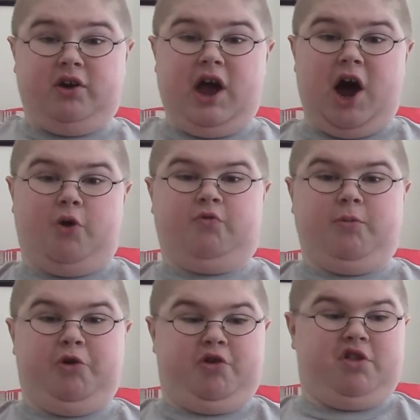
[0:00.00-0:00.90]
out
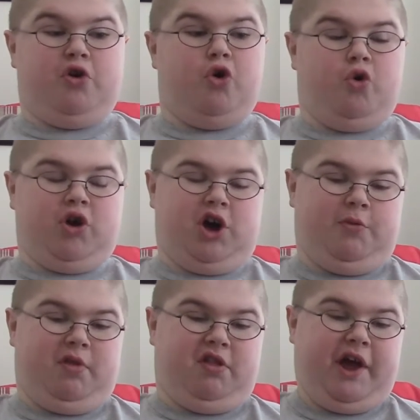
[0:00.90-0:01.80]
from your soul
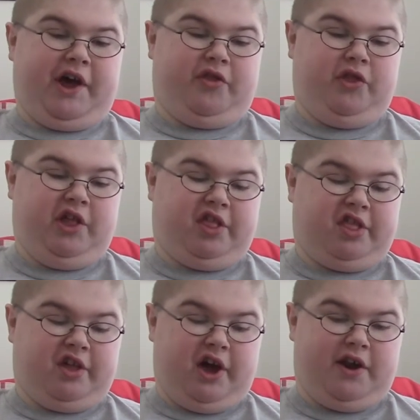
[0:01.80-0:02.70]
comes like
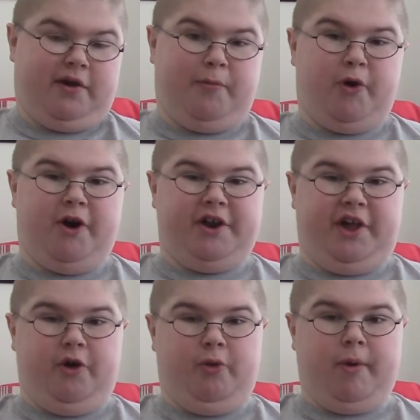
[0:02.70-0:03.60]
this kind of part of
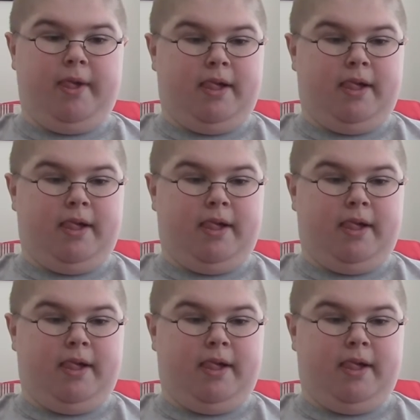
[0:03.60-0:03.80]
you